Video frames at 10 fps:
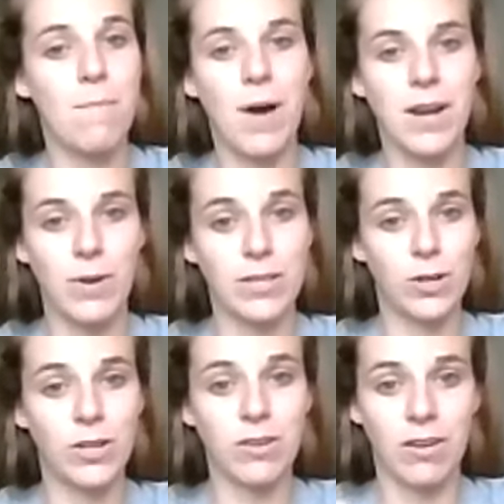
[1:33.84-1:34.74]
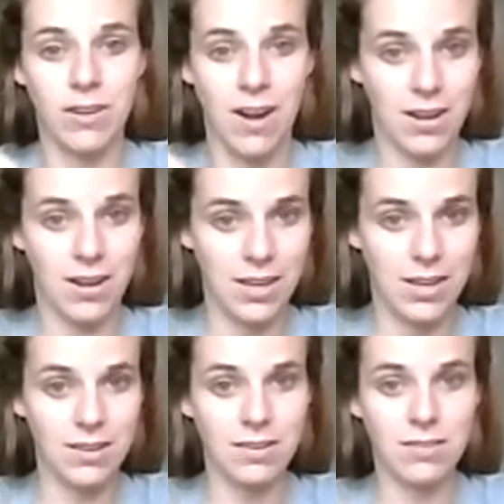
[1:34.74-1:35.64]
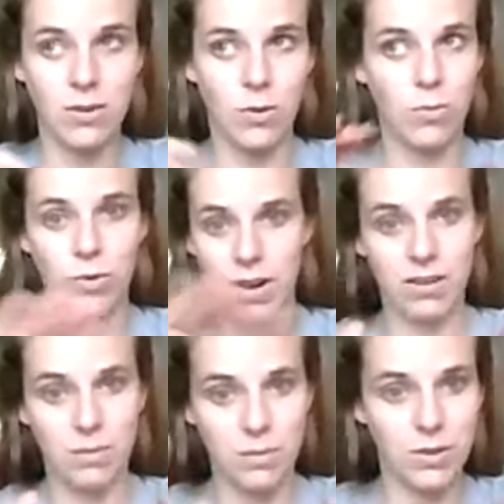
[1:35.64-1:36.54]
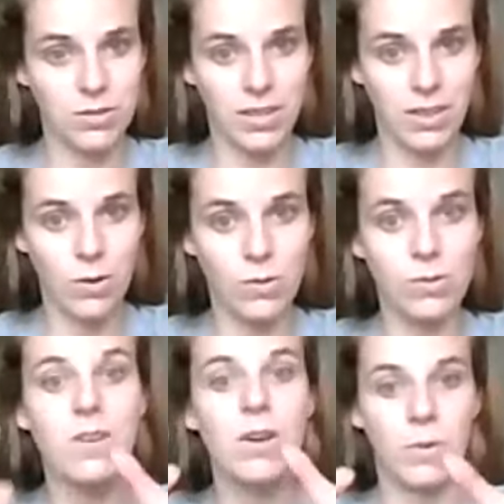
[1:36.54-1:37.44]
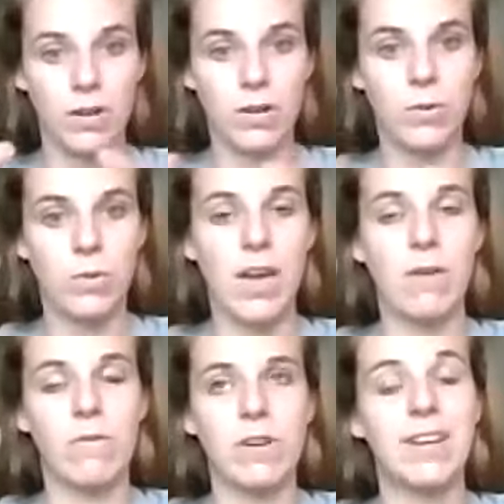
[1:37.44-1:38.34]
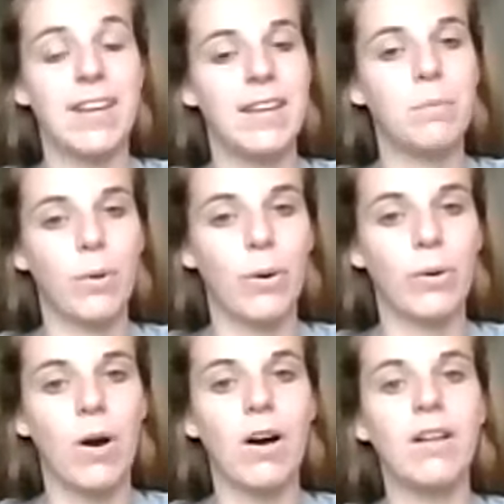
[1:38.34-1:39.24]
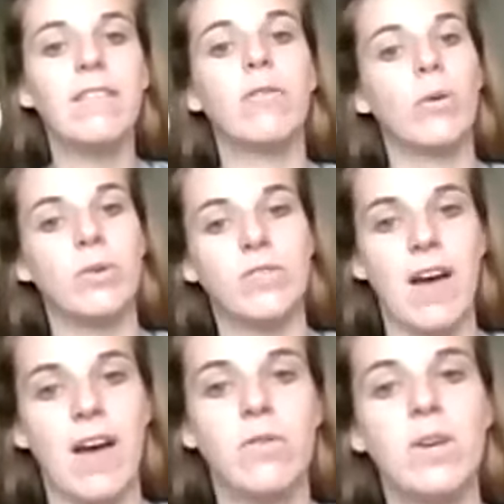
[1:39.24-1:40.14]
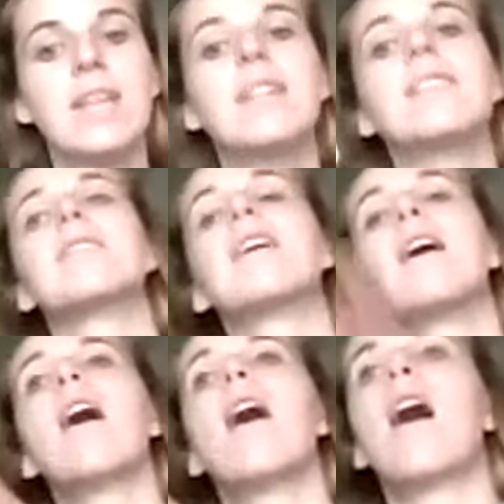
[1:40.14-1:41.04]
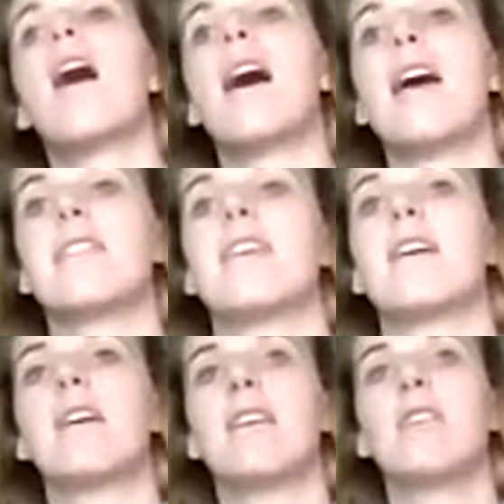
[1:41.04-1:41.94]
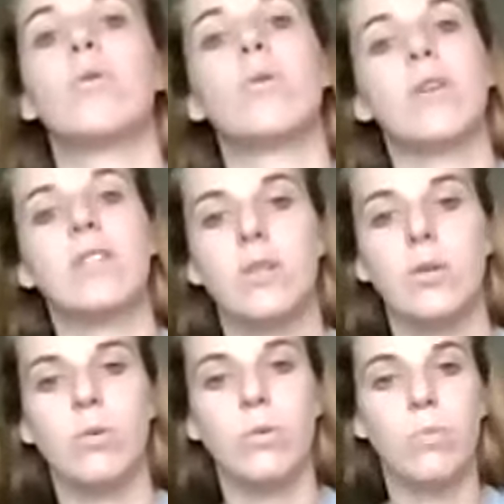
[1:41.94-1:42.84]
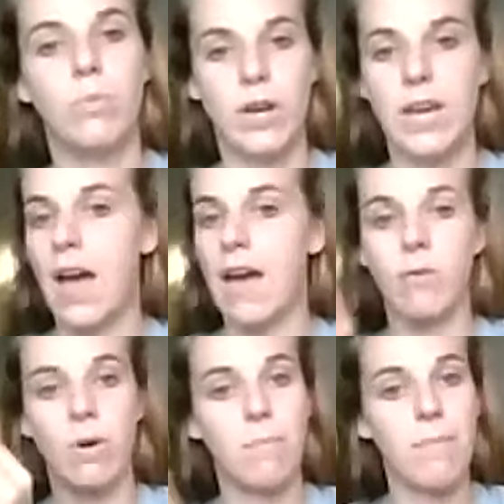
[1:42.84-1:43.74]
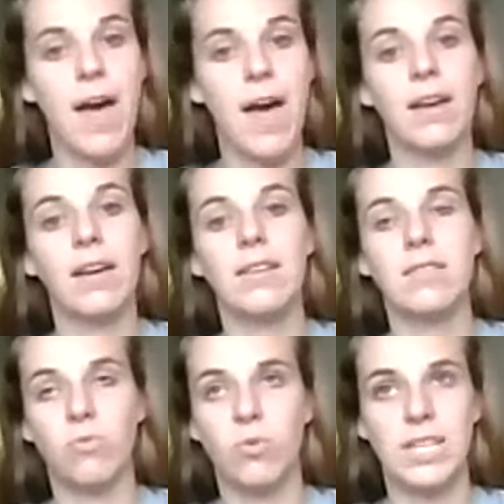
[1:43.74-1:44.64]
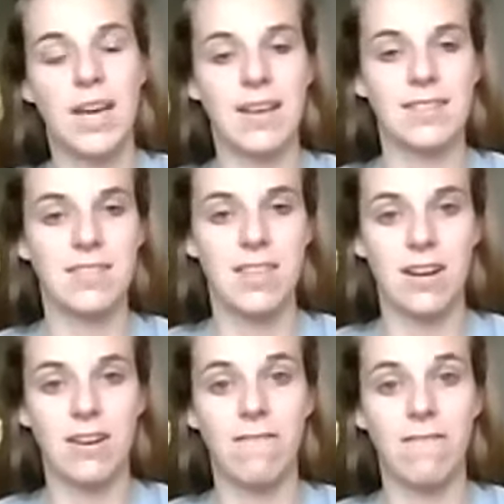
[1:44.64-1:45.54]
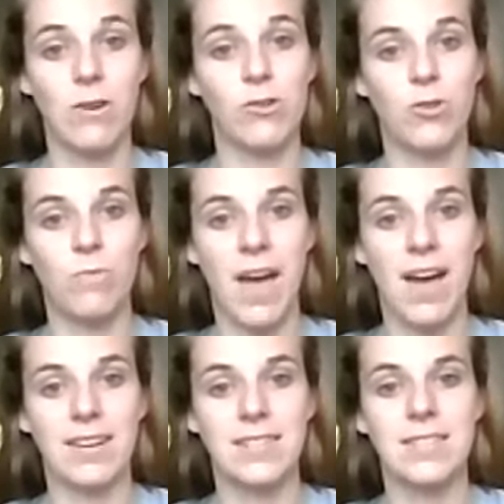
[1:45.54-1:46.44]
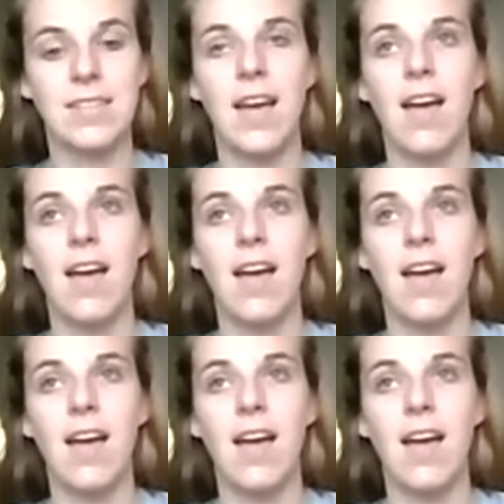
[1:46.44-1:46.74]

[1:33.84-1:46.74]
body weight circuits are not HIIT, so we're not going to be using those. We're going to do a real HIIT protocol for those 5 weeks, and then you're going to bring everyone back, retest their VO2max,